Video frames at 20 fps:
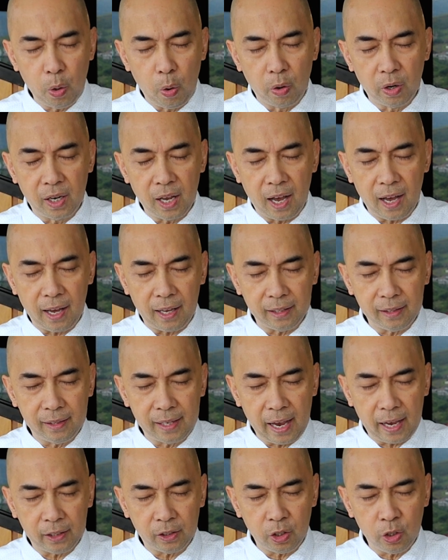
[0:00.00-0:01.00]
you, O God,
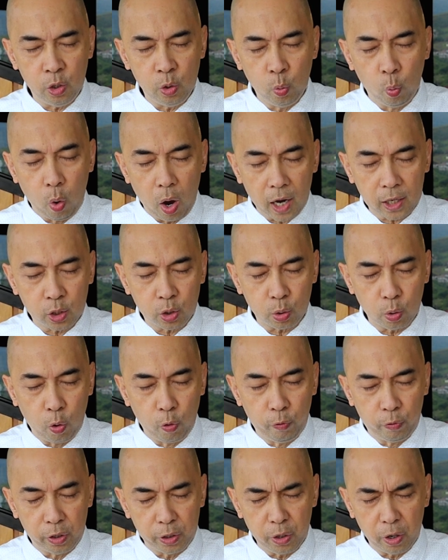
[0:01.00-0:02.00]
that you watch
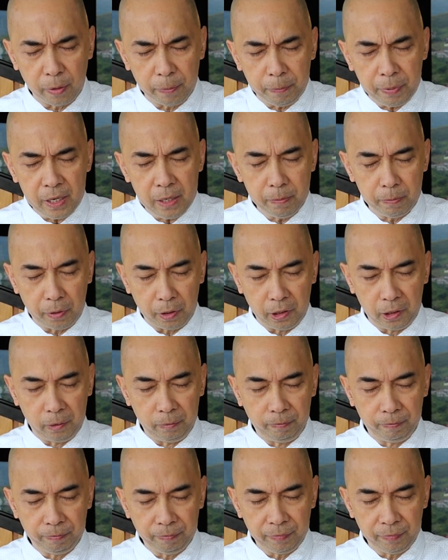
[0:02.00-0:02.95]
over your people.